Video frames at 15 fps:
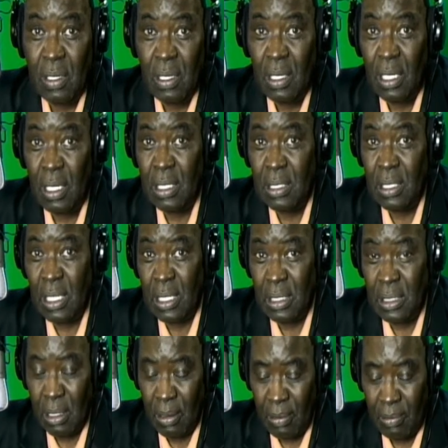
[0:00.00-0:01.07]
he, he's
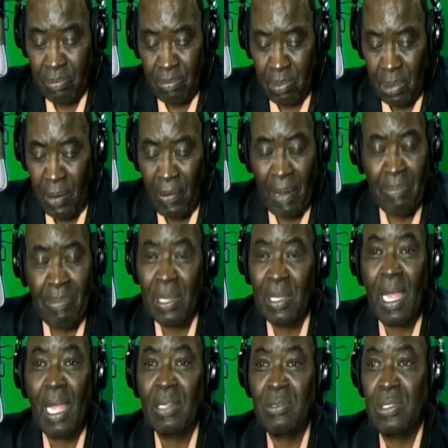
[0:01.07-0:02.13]
a beautiful, I've been
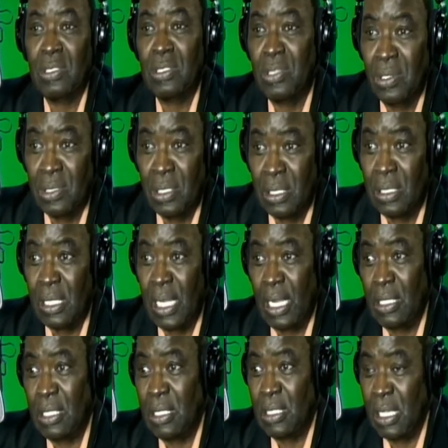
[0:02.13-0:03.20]
down to his church in
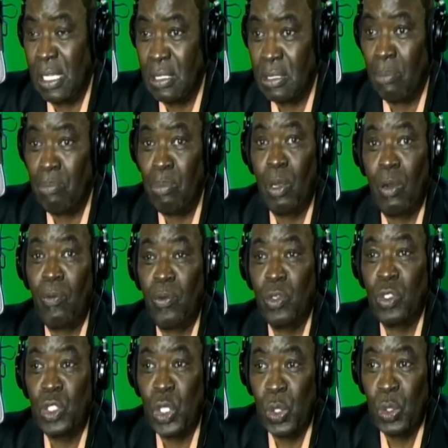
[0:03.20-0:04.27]
Texas, and it's a beautiful
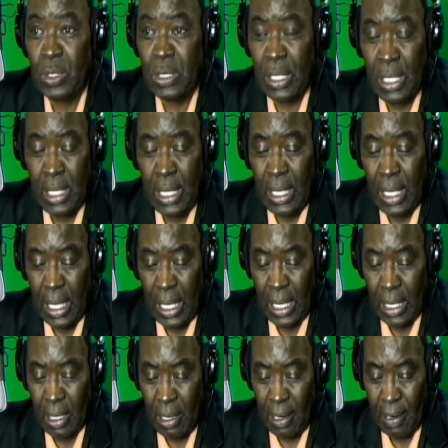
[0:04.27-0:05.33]
church.
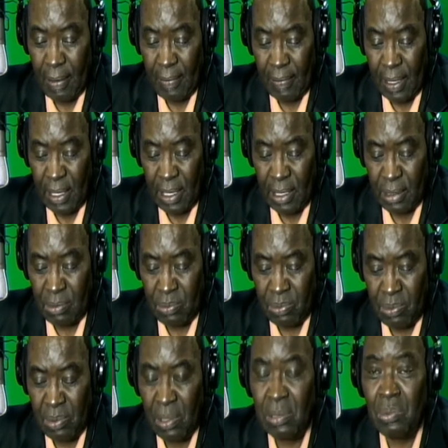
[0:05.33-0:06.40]
And uh, it's,
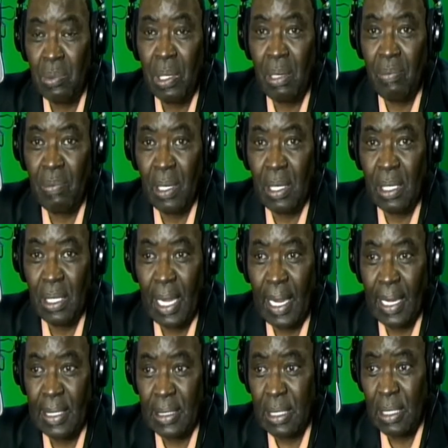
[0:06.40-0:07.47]
it's really, really
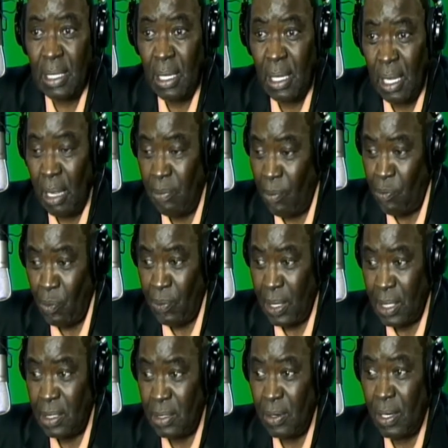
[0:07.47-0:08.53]
nice. And before we get
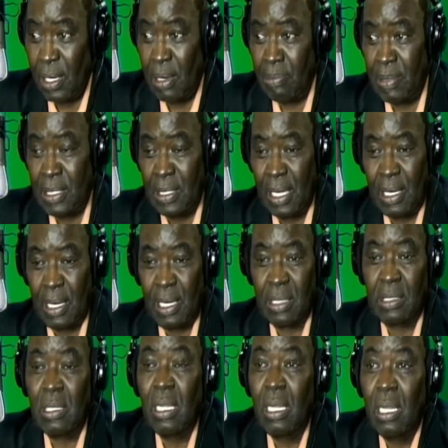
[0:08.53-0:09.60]
started, let me say
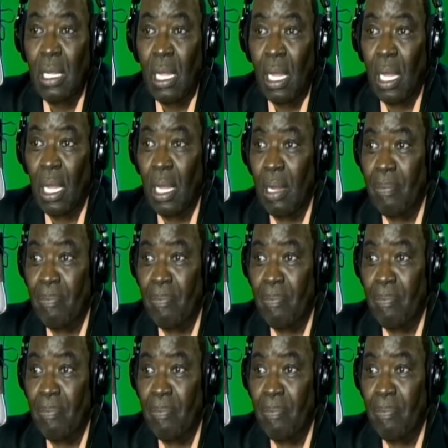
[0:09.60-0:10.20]
this. Uh,